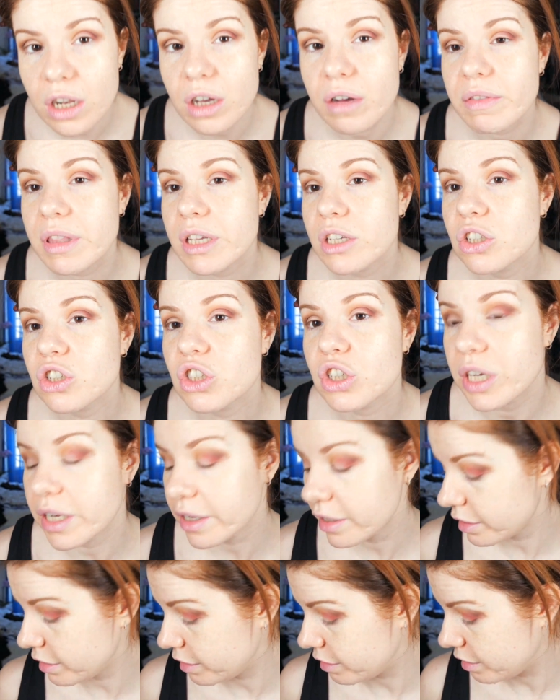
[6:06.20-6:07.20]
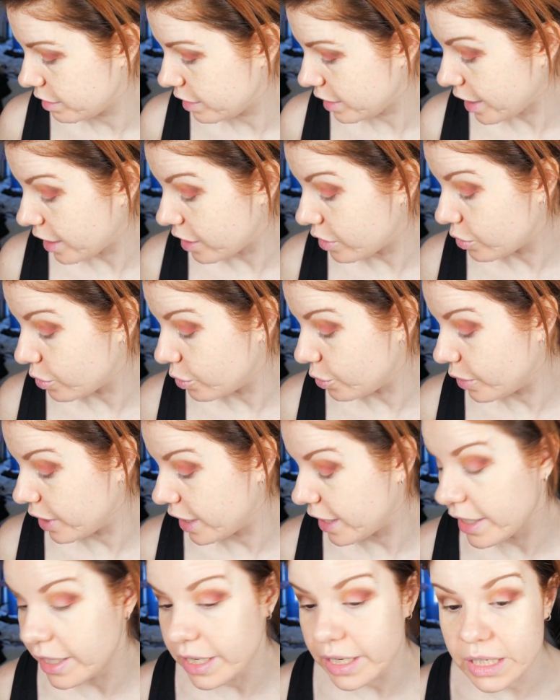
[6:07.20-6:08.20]
love this shade, like
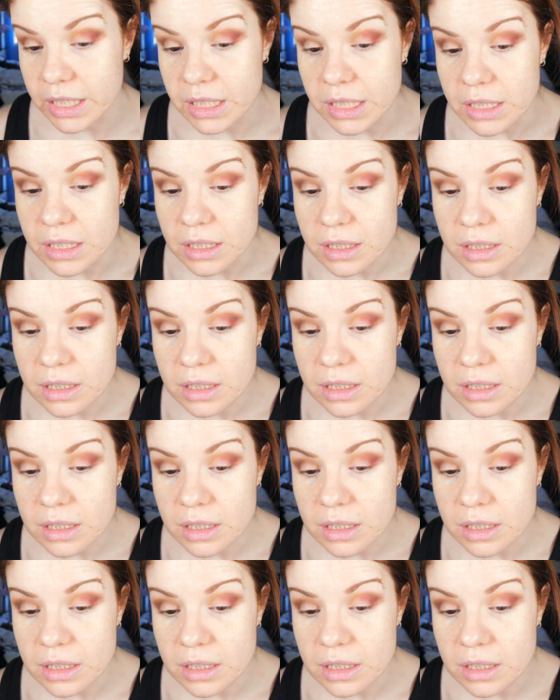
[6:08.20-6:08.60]
really.